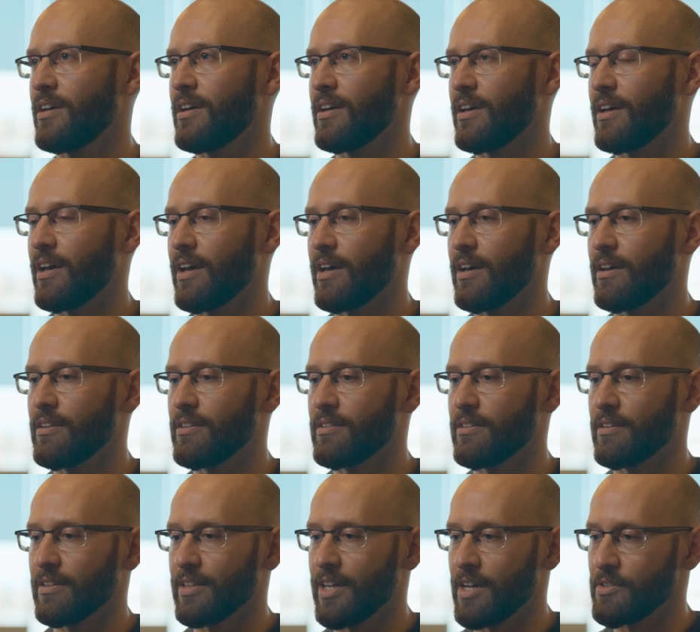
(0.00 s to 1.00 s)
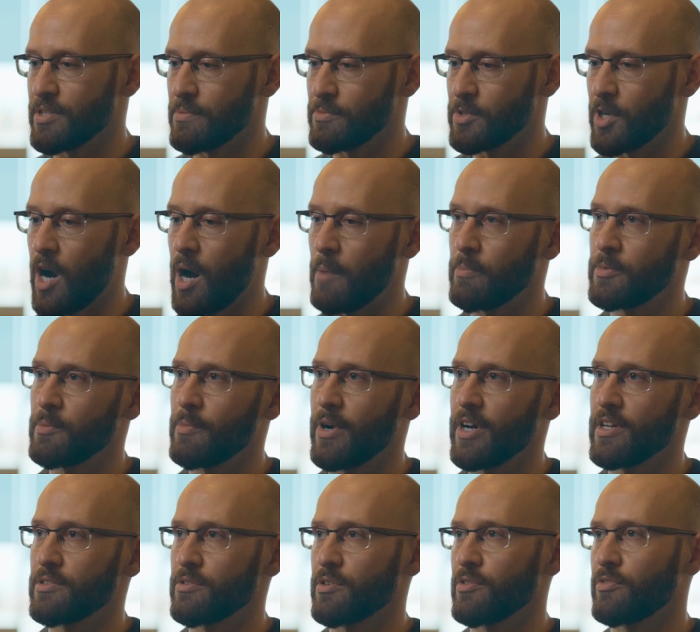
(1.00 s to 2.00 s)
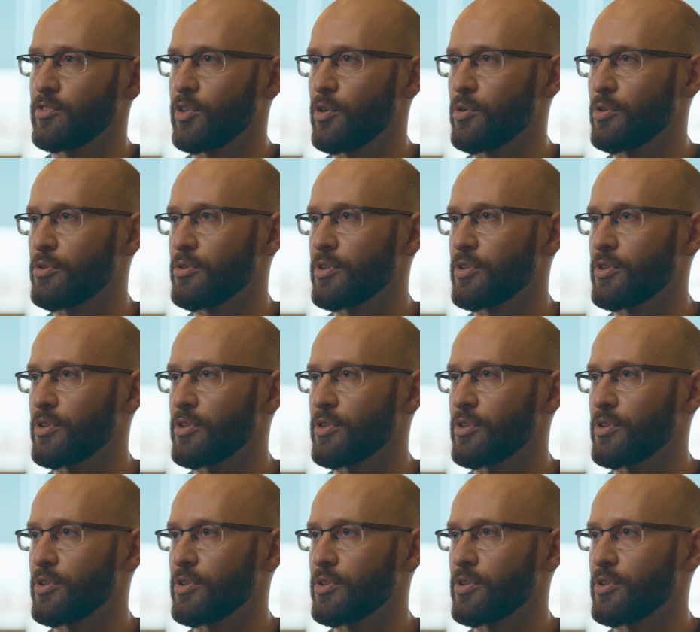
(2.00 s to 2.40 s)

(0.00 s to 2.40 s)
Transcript: and it allows them to optimize their flow through the